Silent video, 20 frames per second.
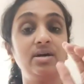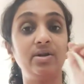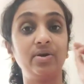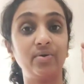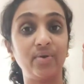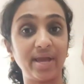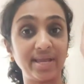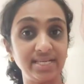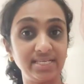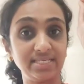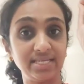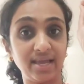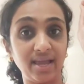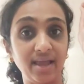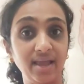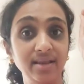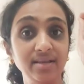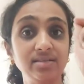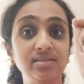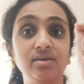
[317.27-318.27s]
Right
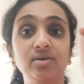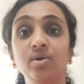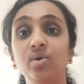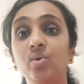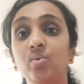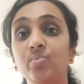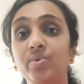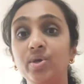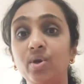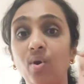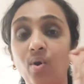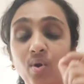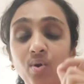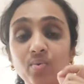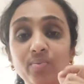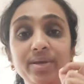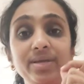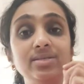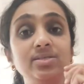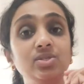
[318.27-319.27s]
hand we
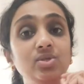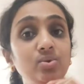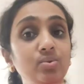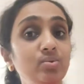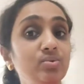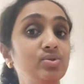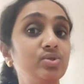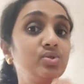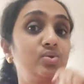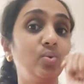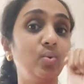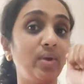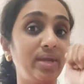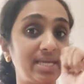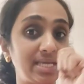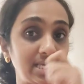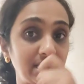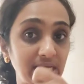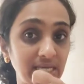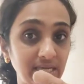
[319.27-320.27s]
always use to
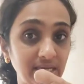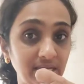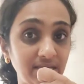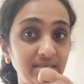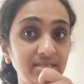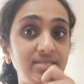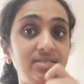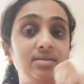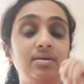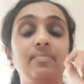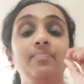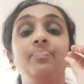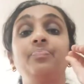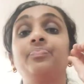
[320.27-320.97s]
eat